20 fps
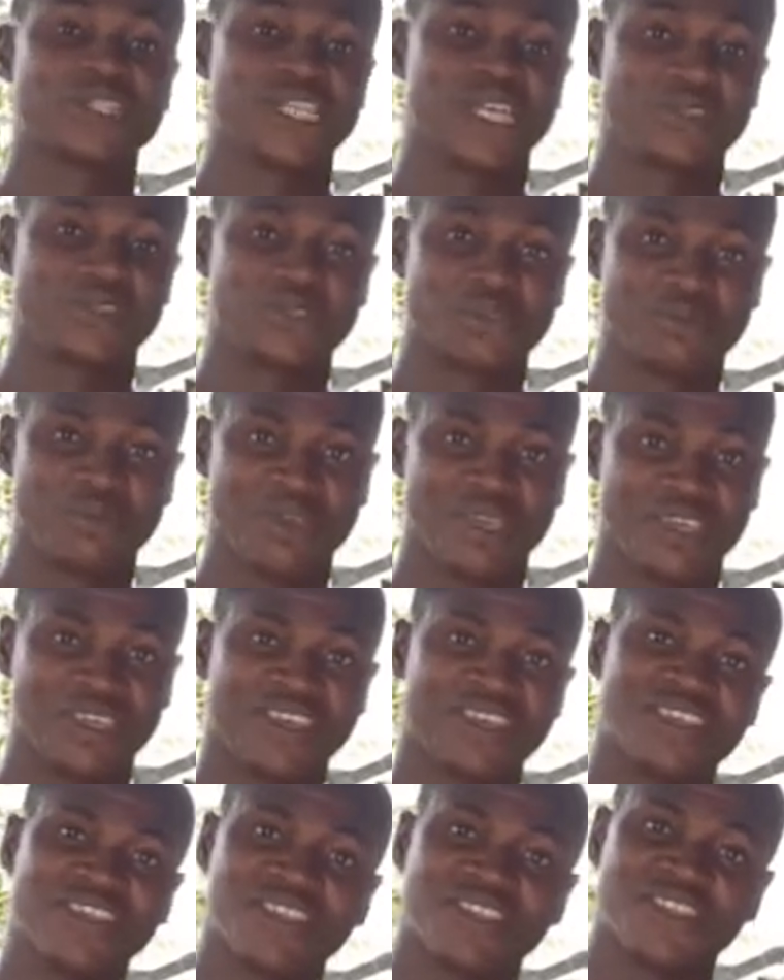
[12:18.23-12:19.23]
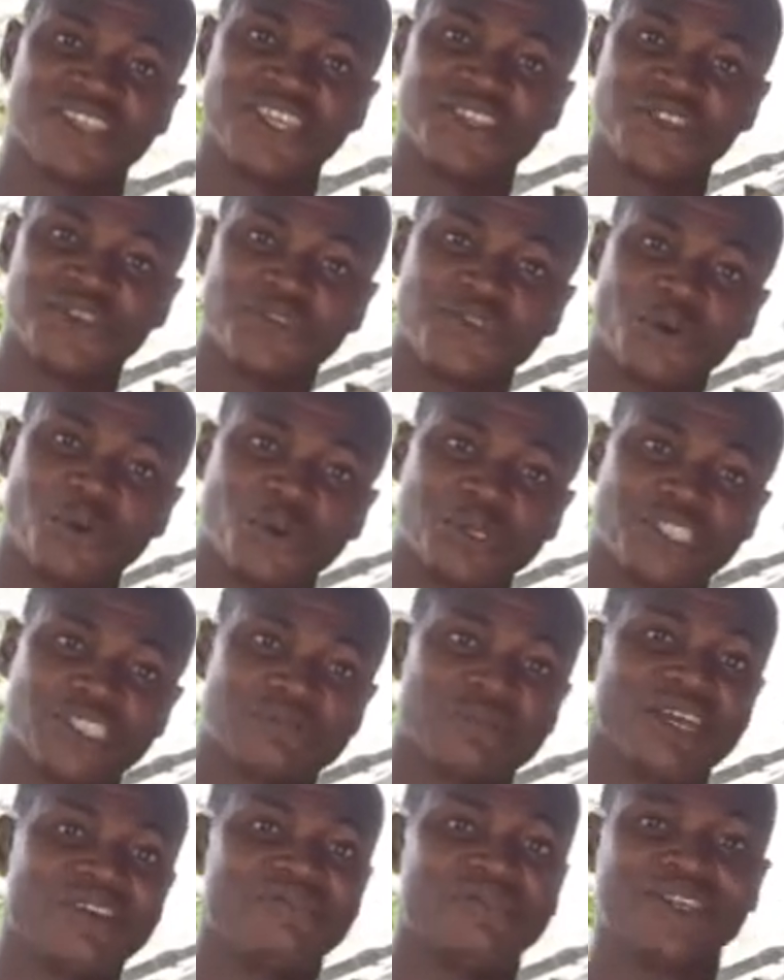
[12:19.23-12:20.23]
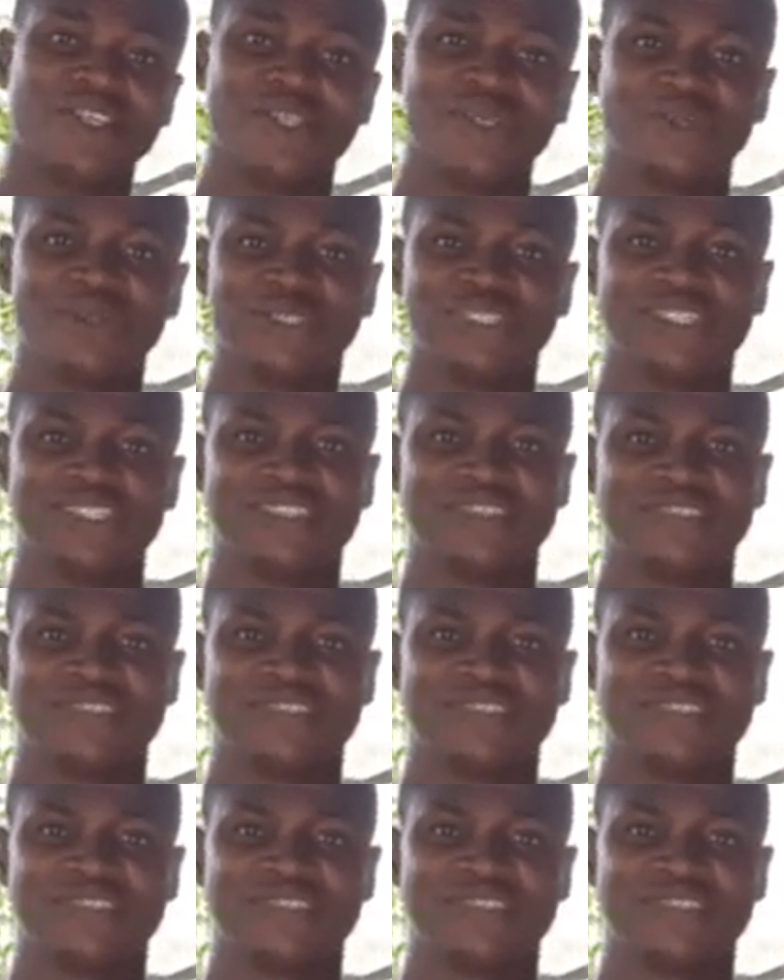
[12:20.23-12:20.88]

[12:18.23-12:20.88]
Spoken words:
out to me. Thank you for watching my videos.